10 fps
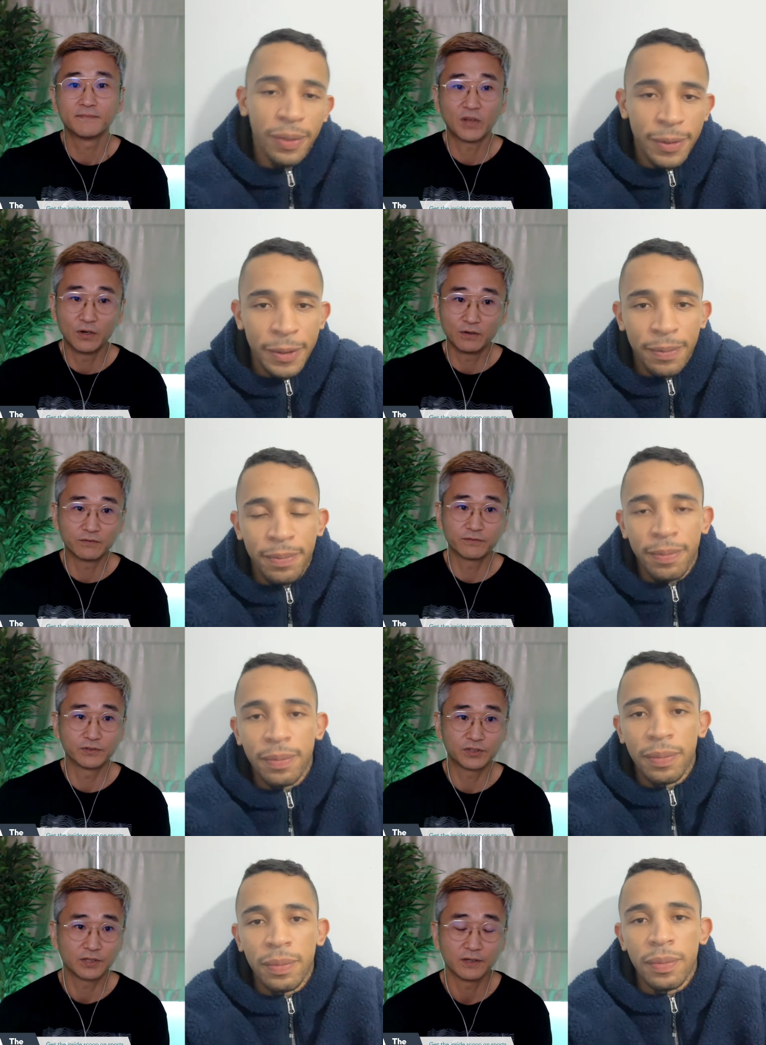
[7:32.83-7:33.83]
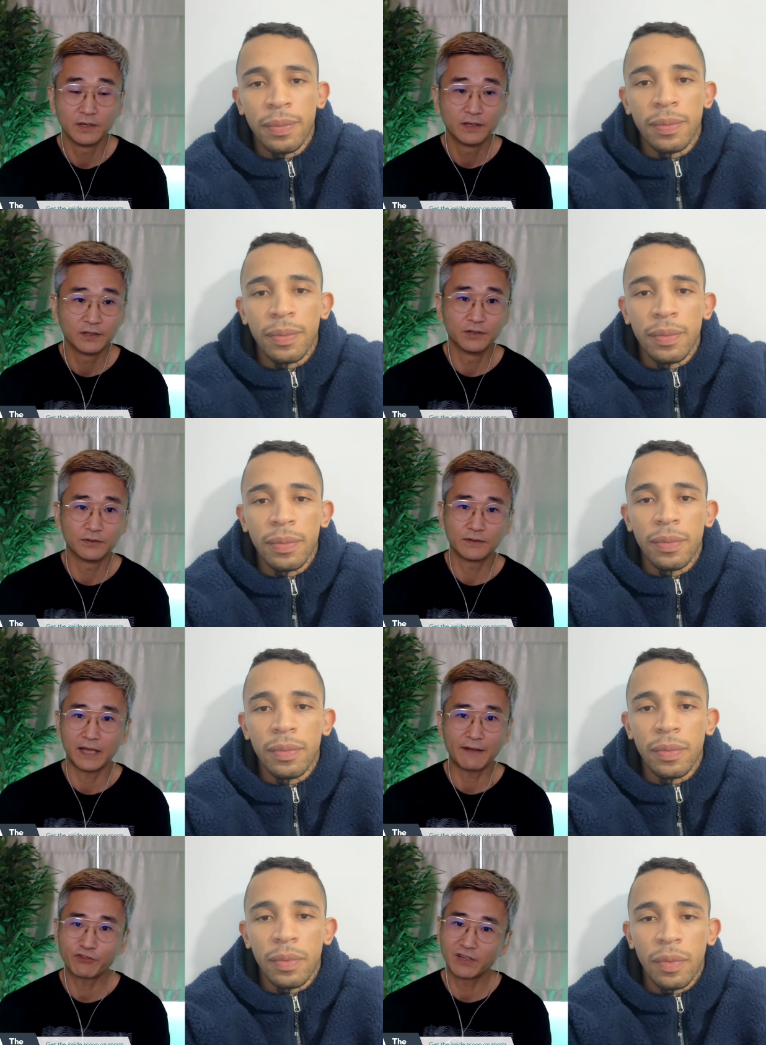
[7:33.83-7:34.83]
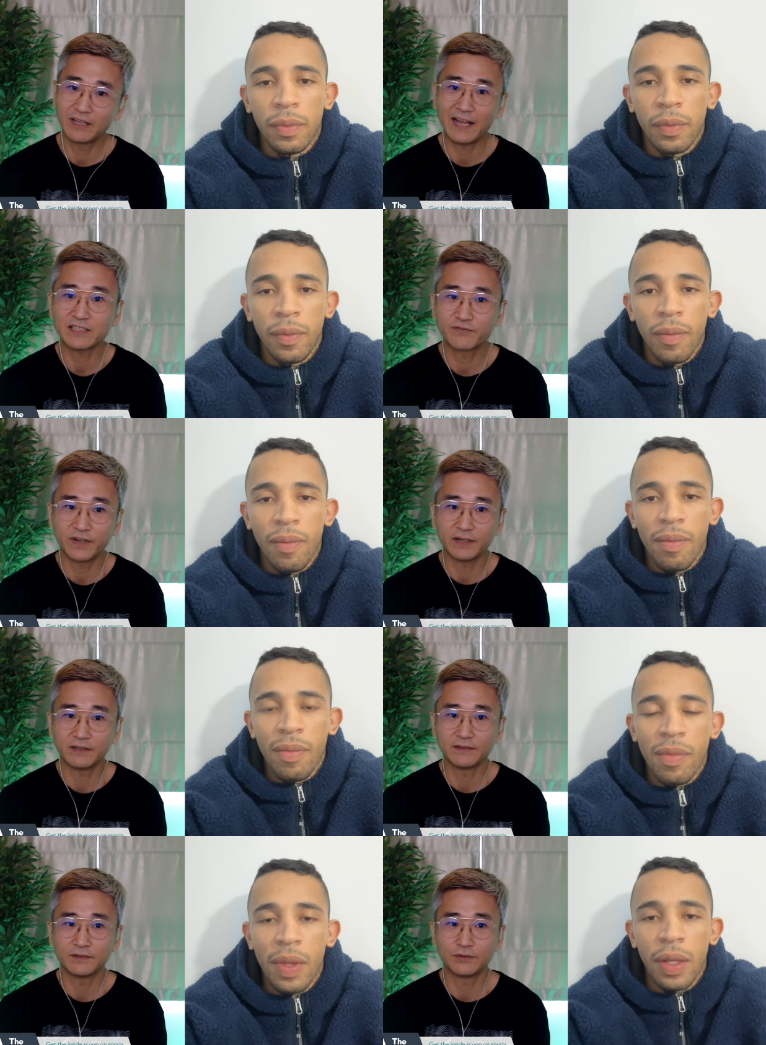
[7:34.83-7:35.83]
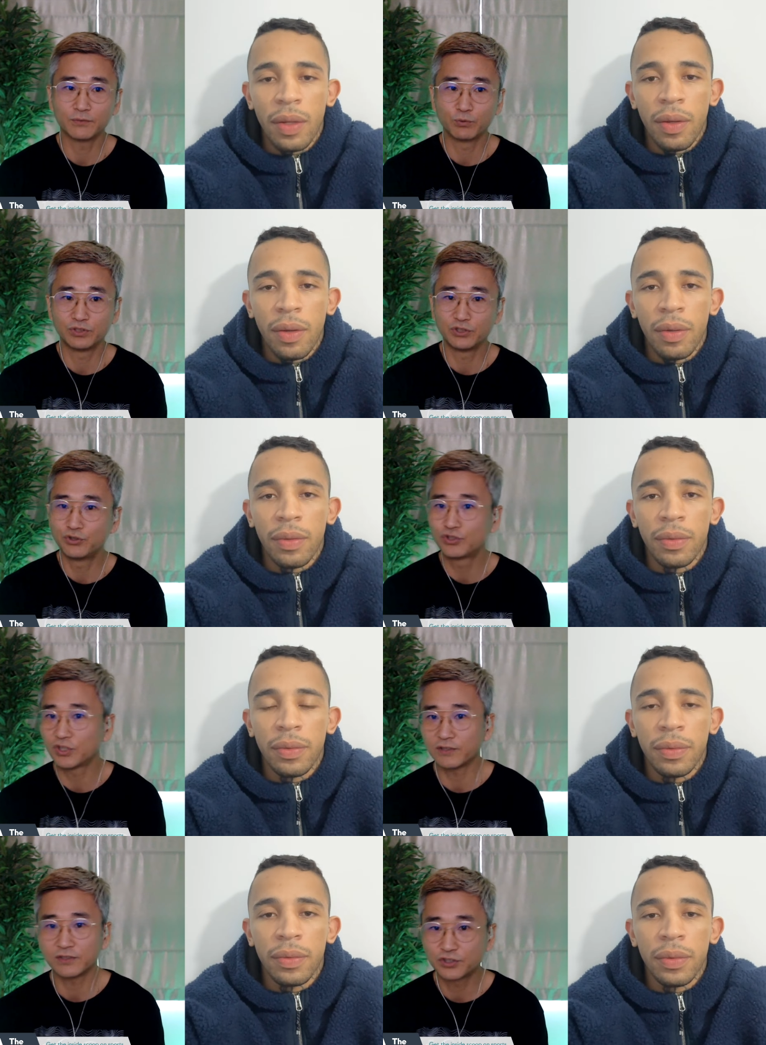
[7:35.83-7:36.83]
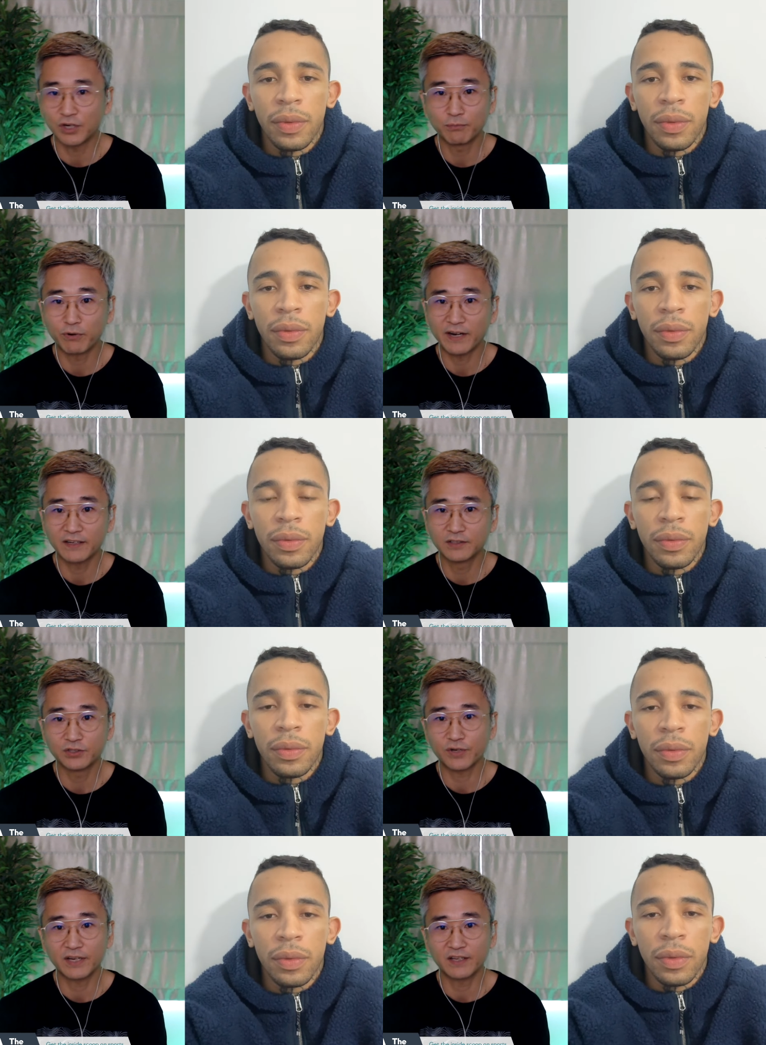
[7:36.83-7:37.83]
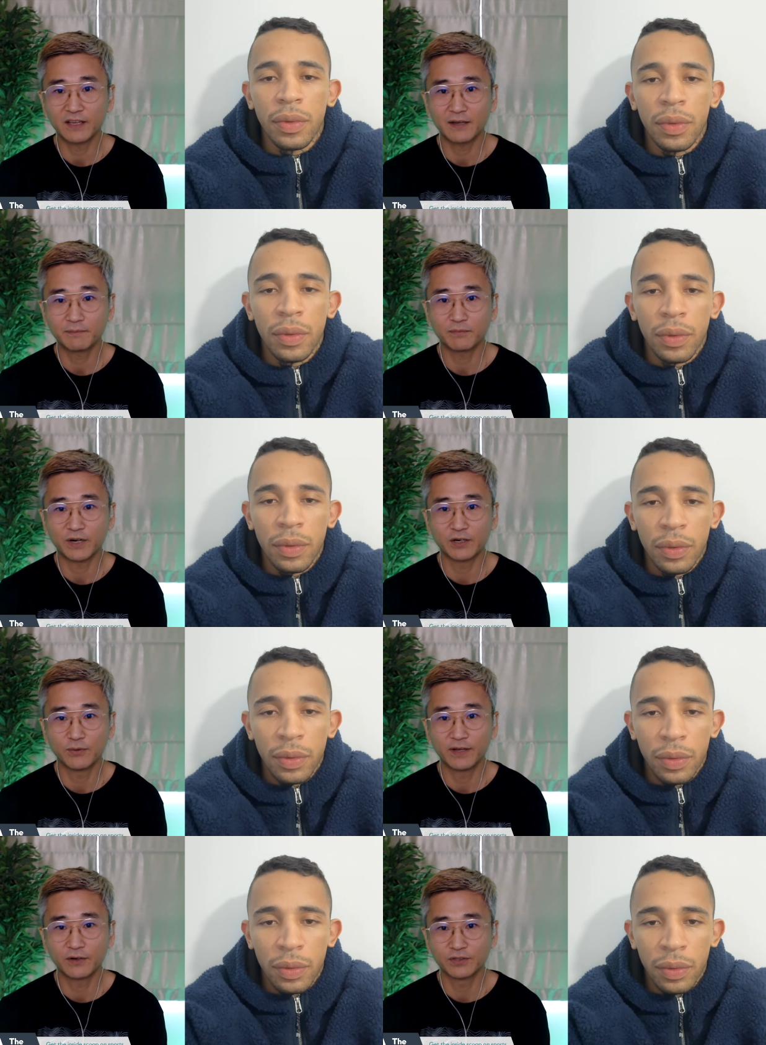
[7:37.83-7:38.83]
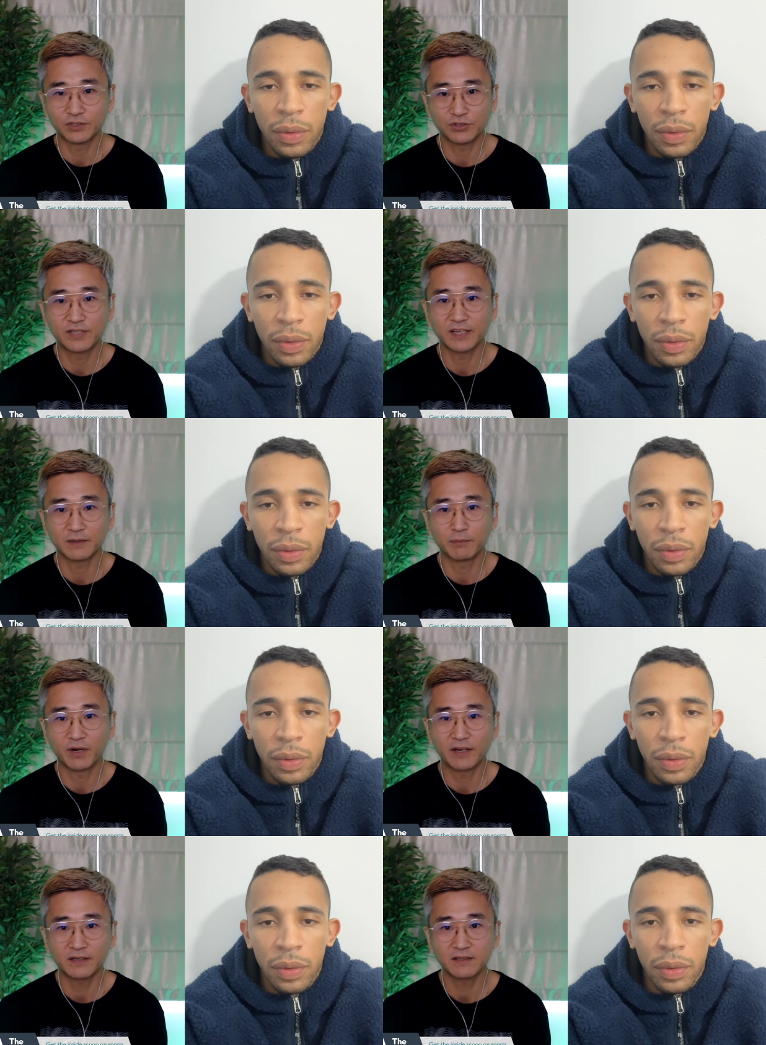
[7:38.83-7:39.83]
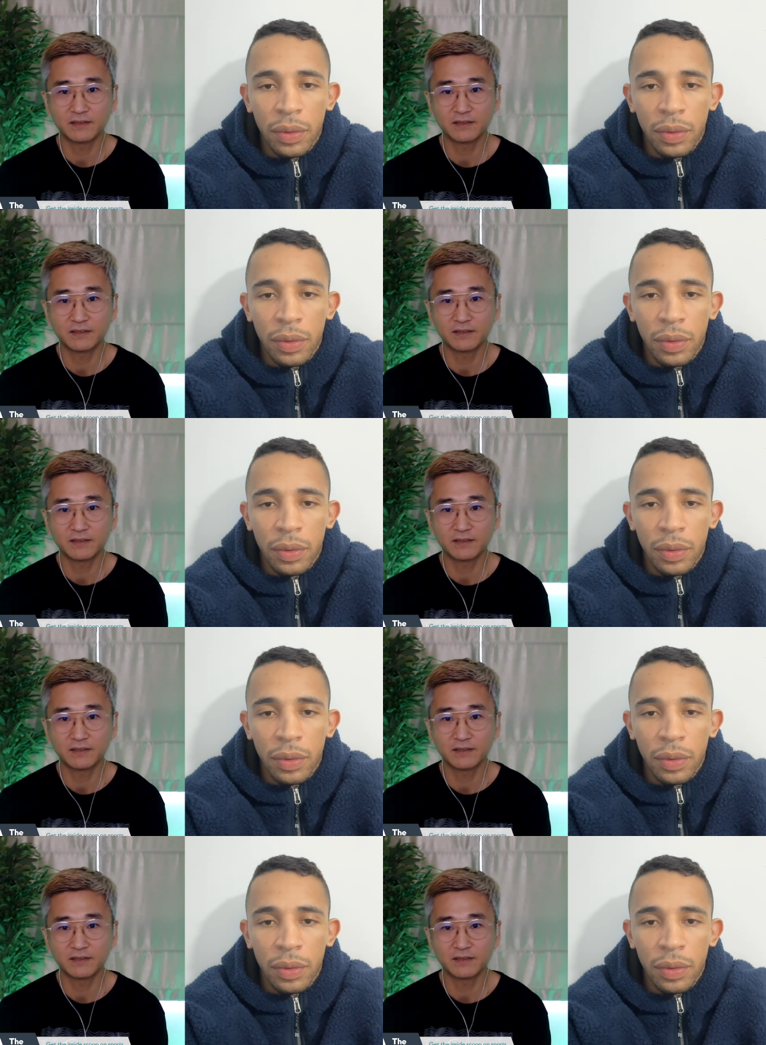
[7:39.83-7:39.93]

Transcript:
Speaker 1: Oh, for sure. You know, after the last fight, did you just jump right into training camp right away, or did you take a break?